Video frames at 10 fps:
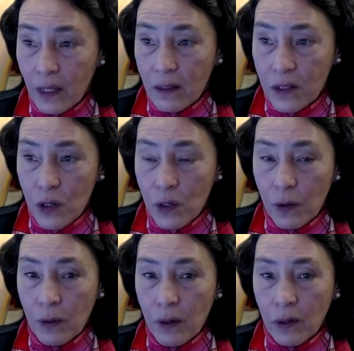So you are
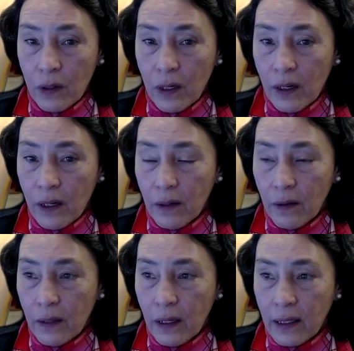uh, uh,
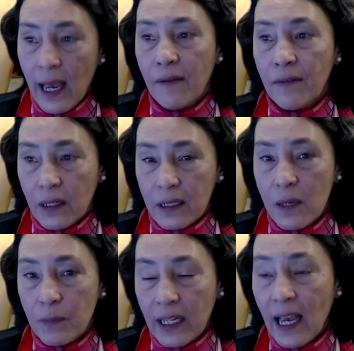a cavity,
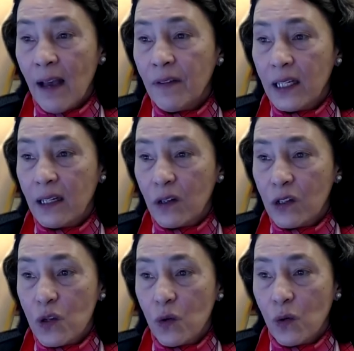except a cavity can
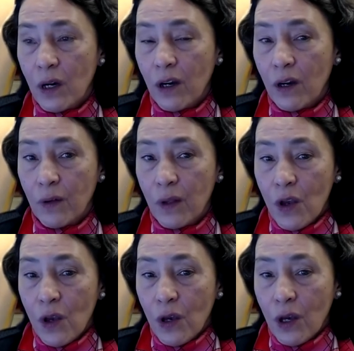also uh,
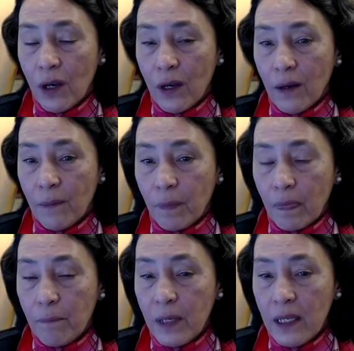um,
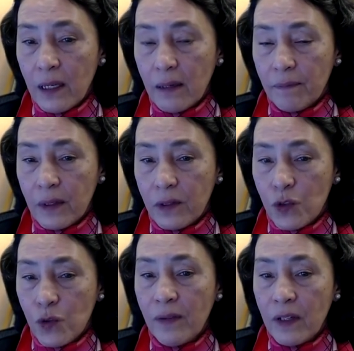be
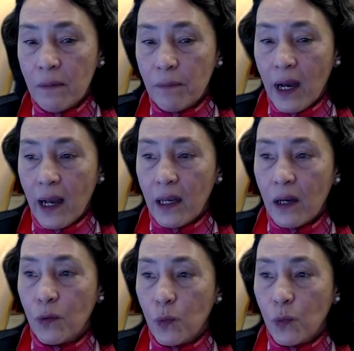driven by a